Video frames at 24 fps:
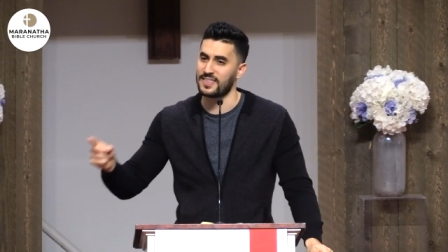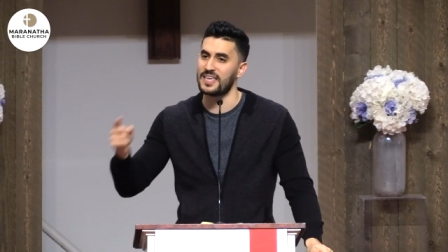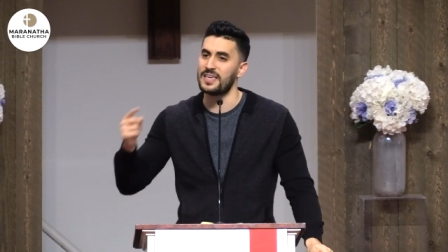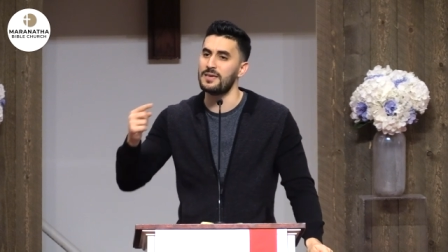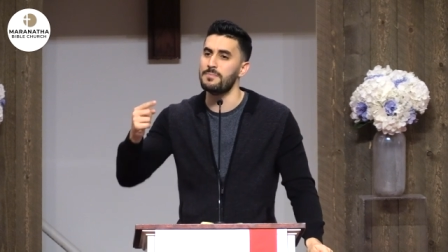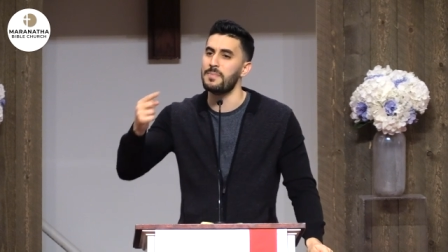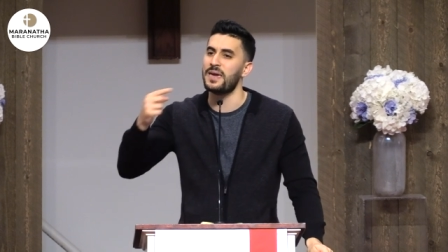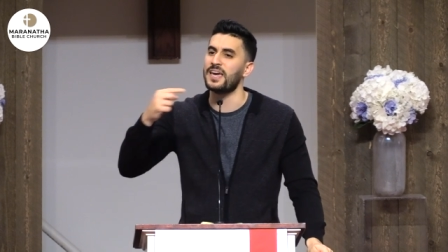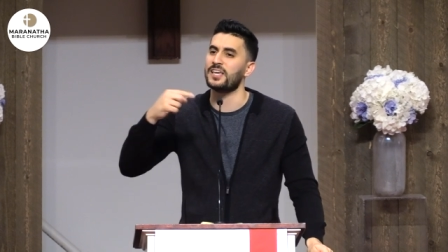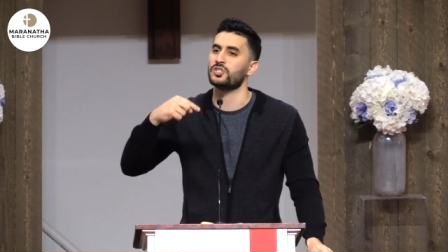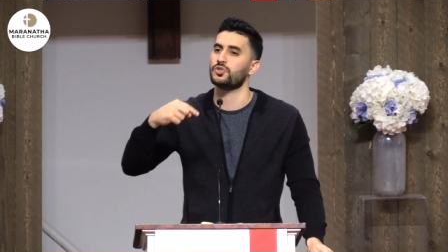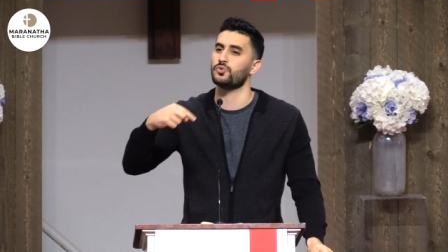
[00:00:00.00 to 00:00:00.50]
he
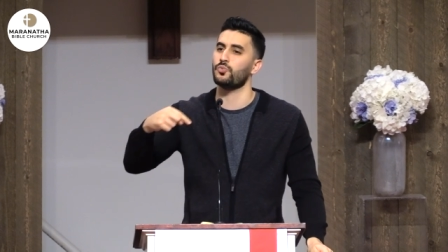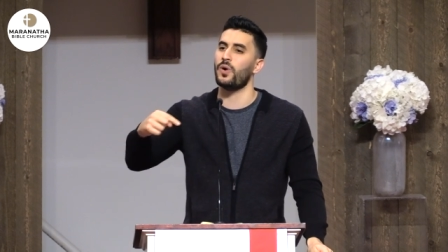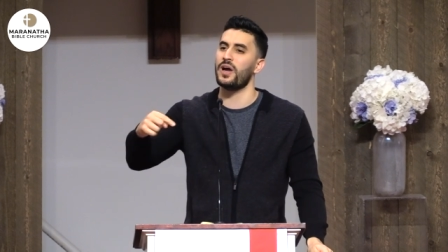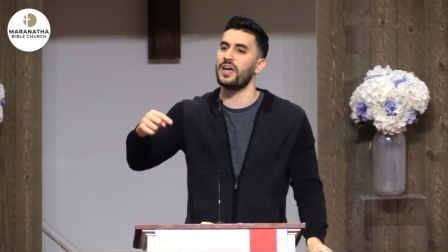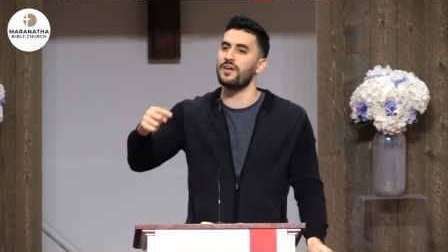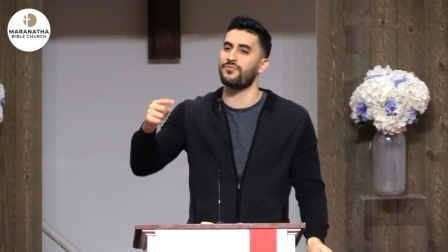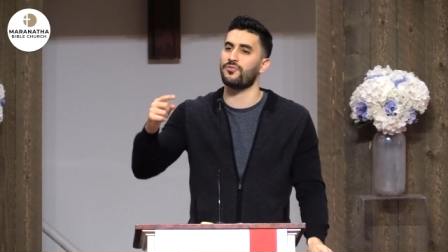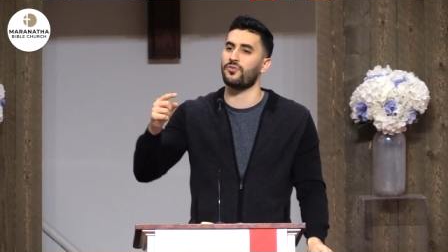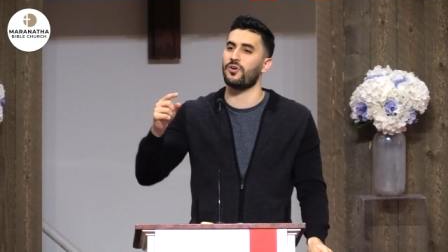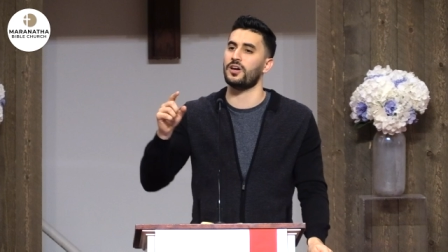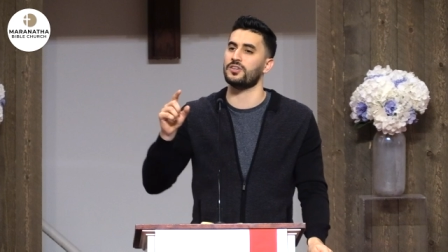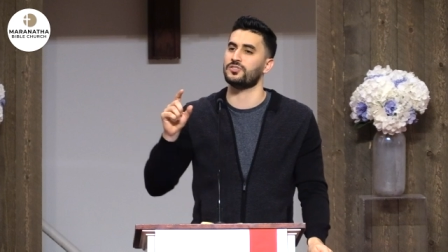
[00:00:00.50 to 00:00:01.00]
makes
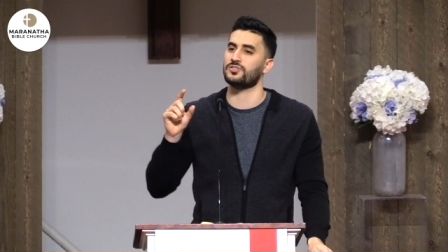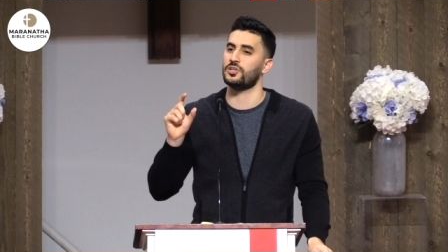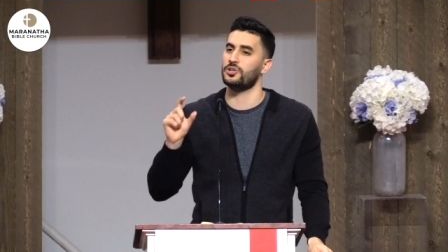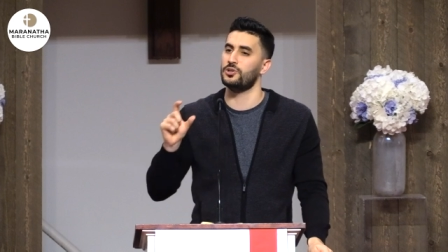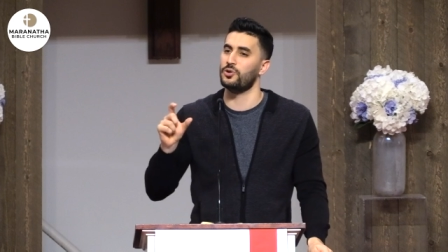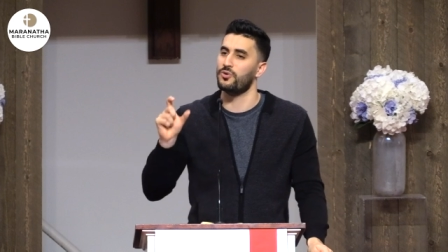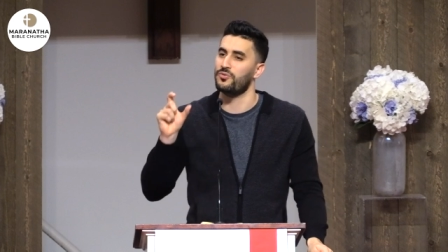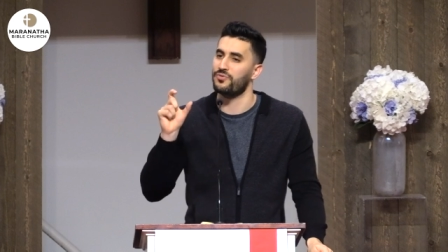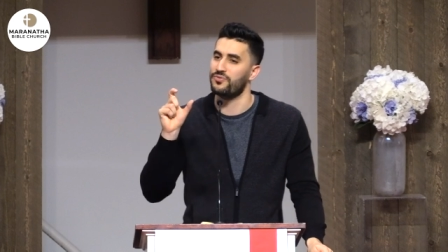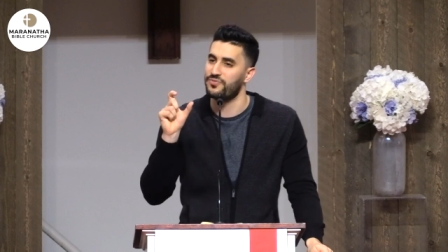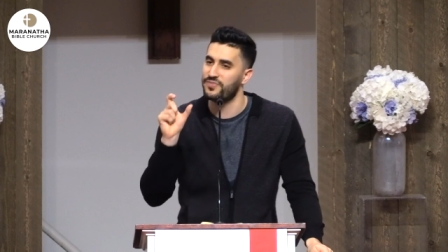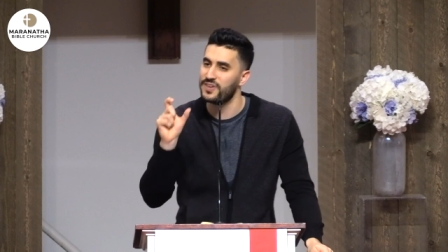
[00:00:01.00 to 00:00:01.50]
way for us to
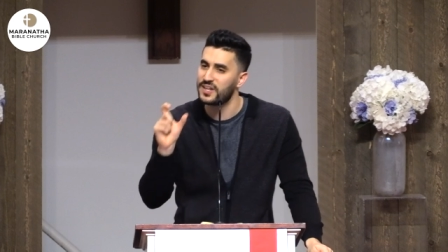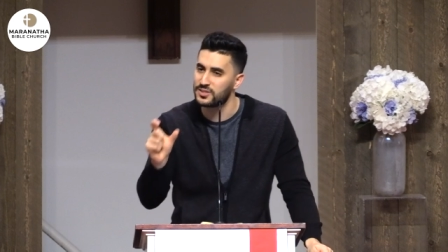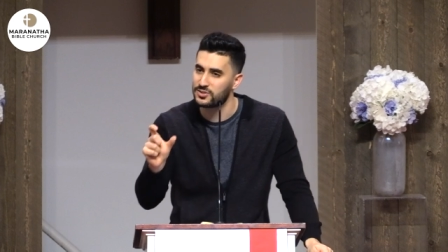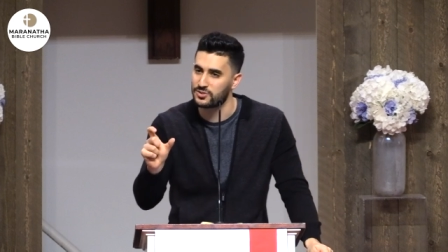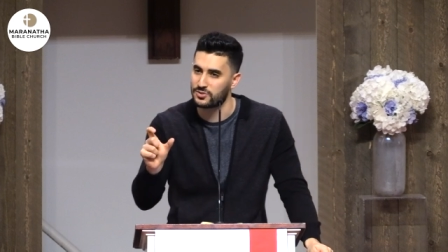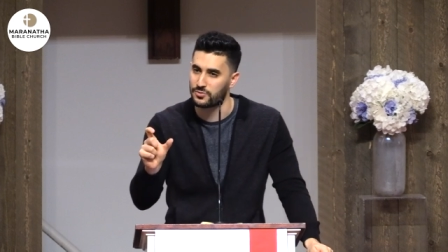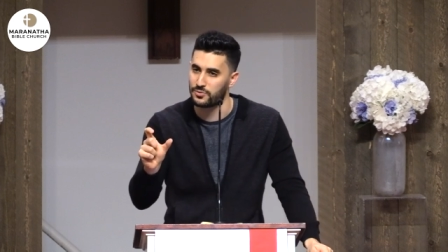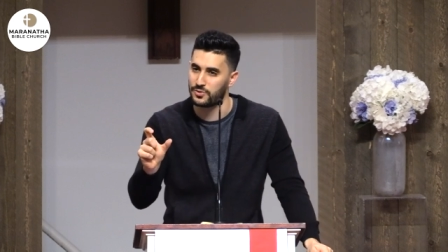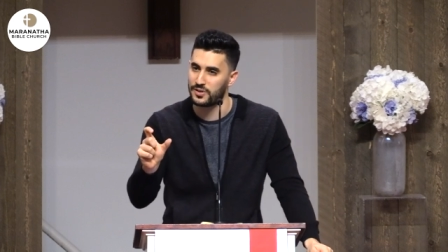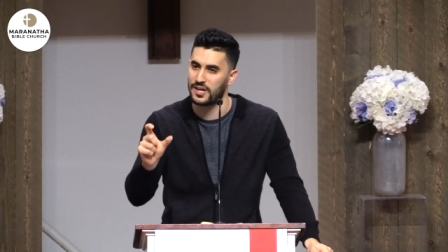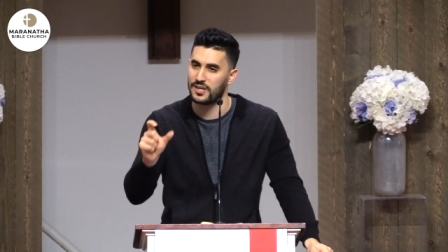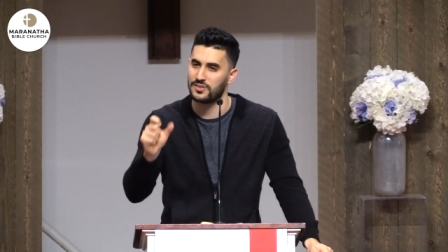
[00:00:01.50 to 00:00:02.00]
know
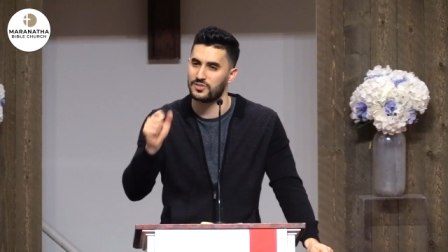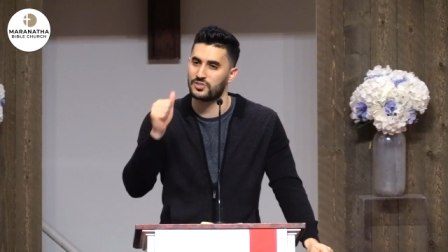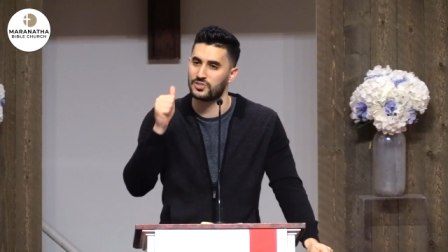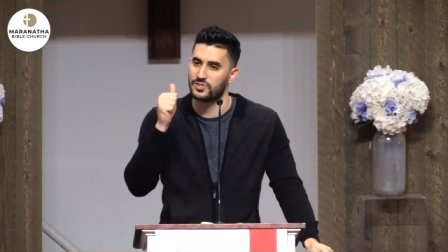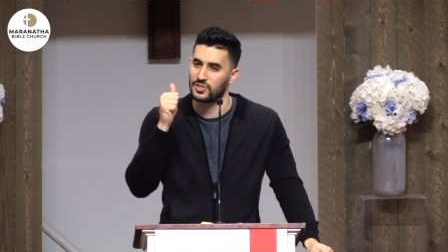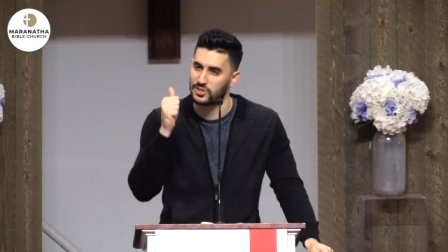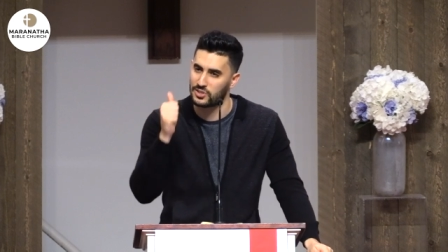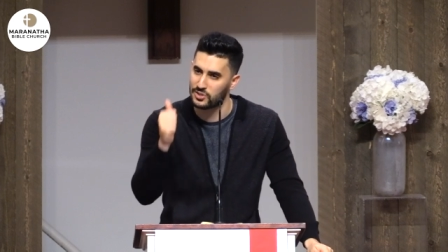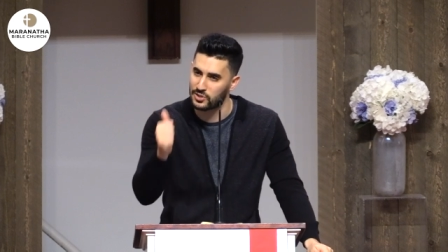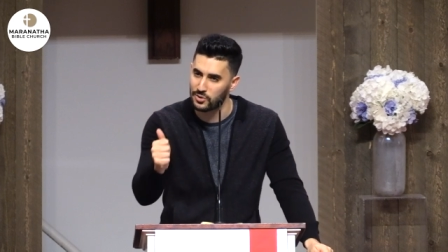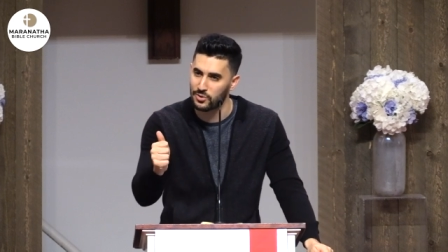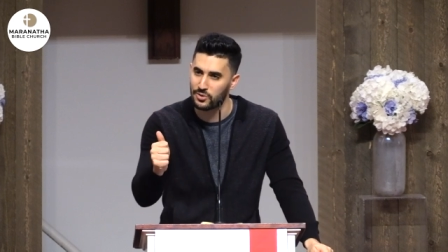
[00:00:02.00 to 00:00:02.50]
victory and
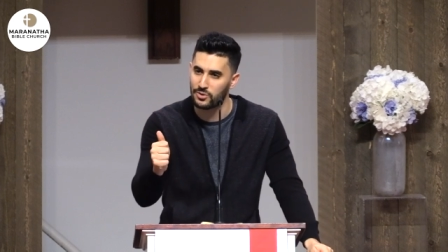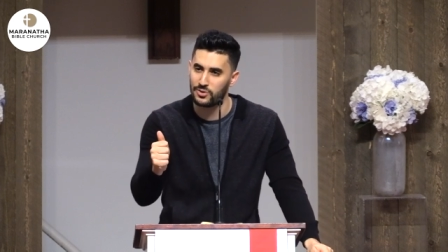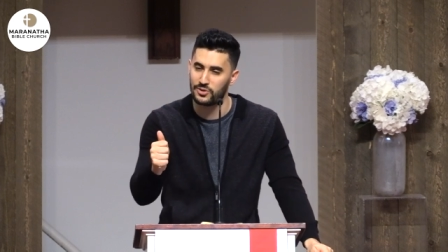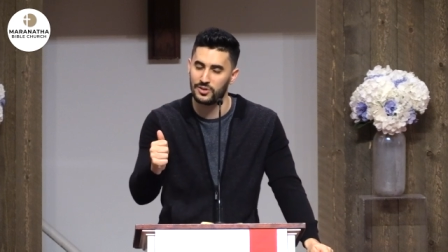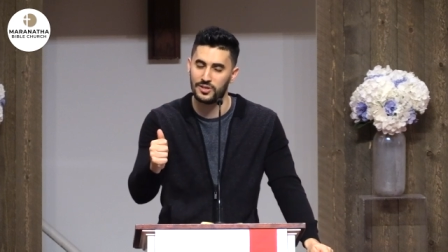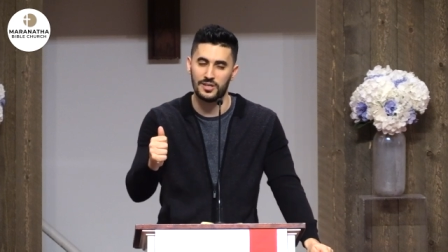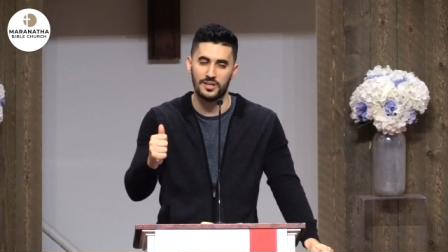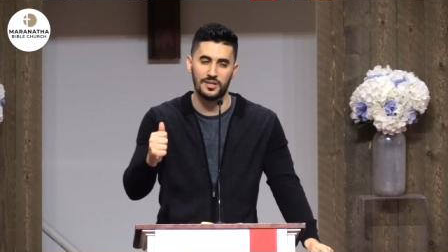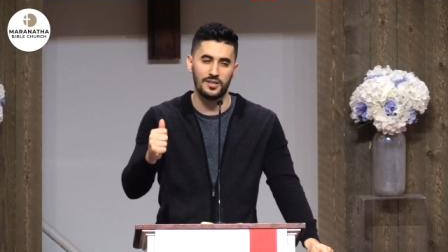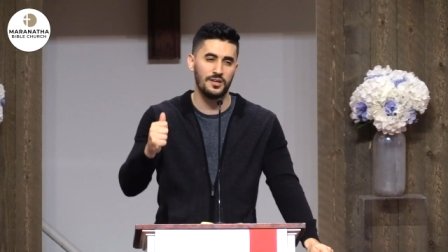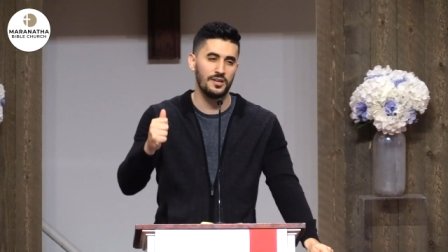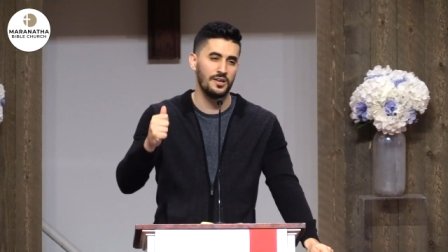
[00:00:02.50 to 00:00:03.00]

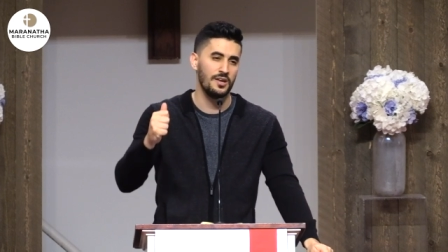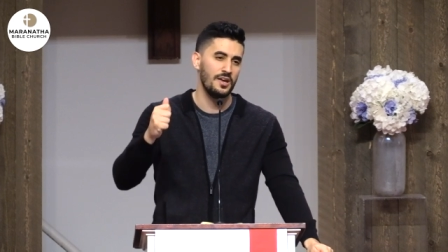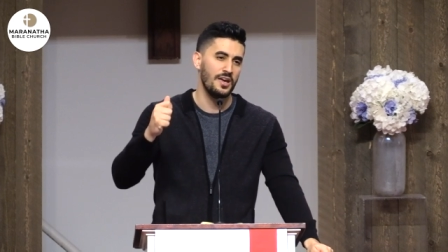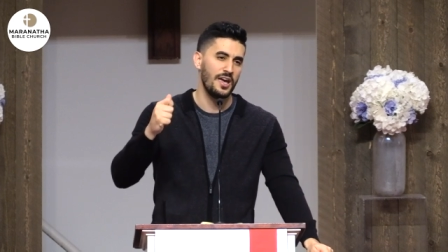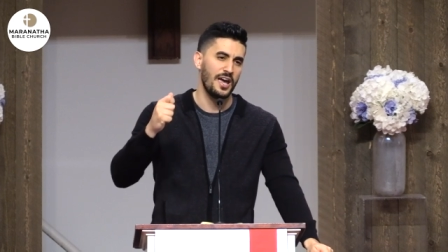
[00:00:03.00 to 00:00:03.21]
security